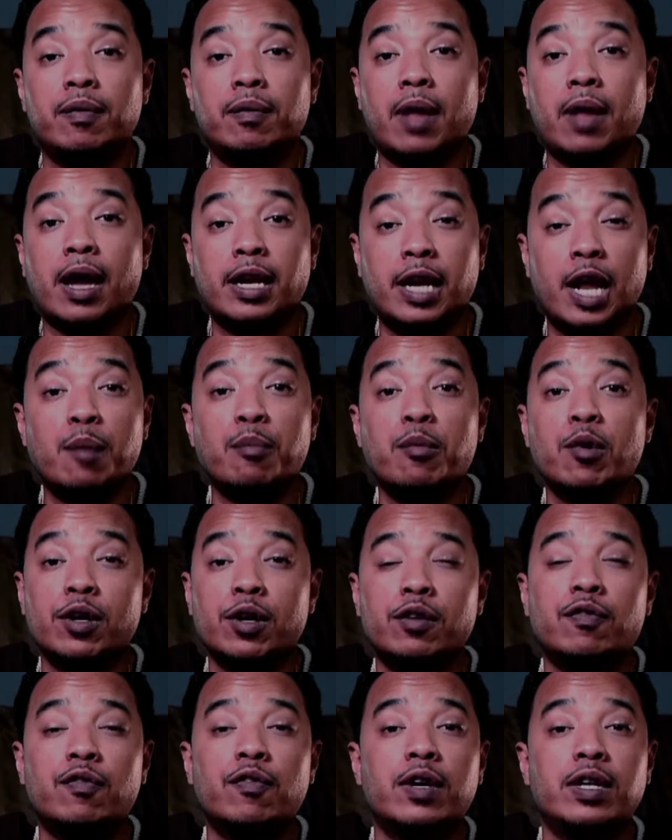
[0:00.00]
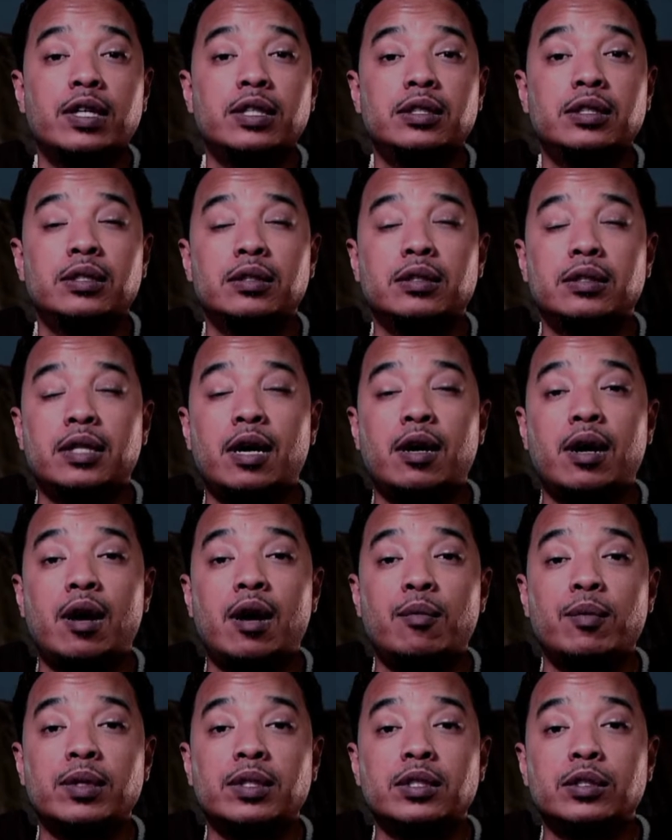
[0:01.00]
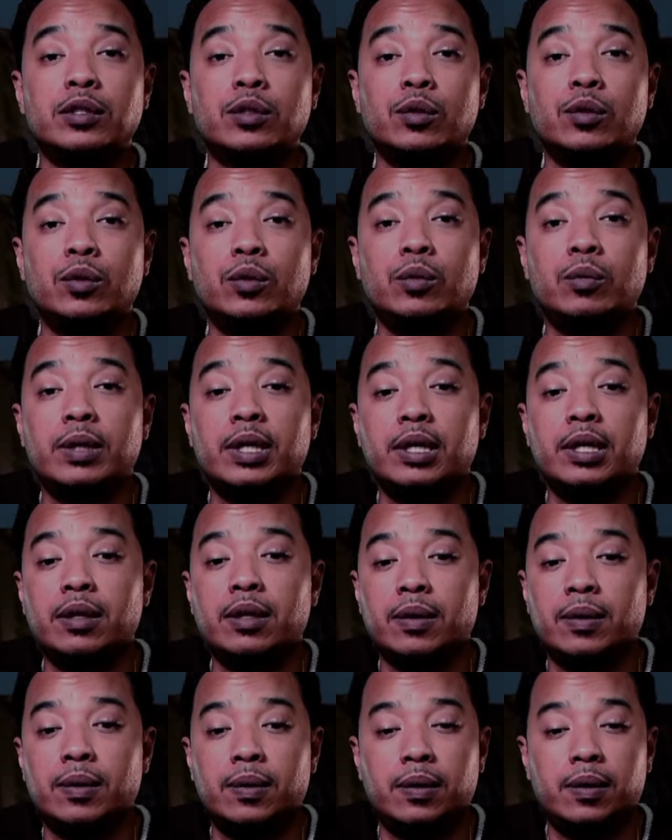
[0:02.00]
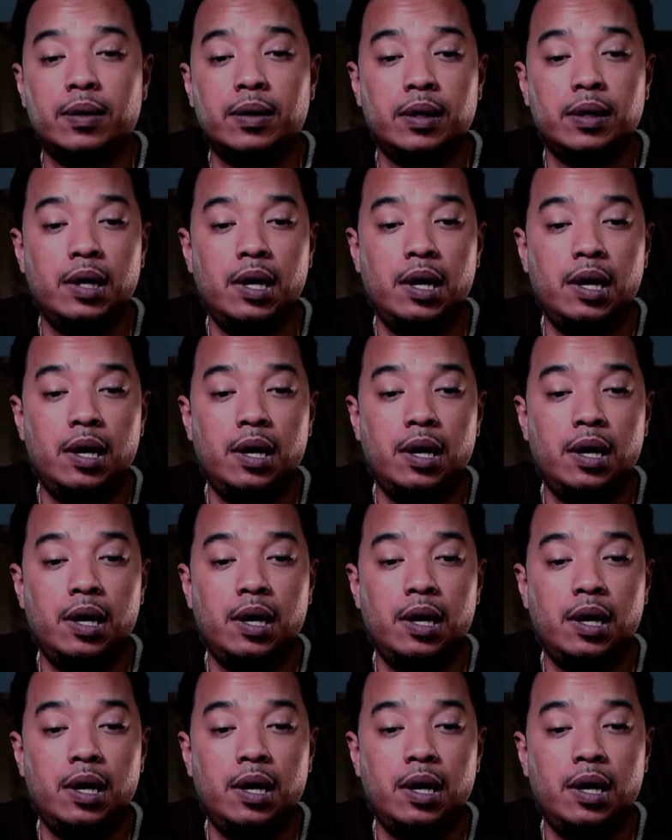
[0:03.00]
like neighborhood friends that I went to school with, or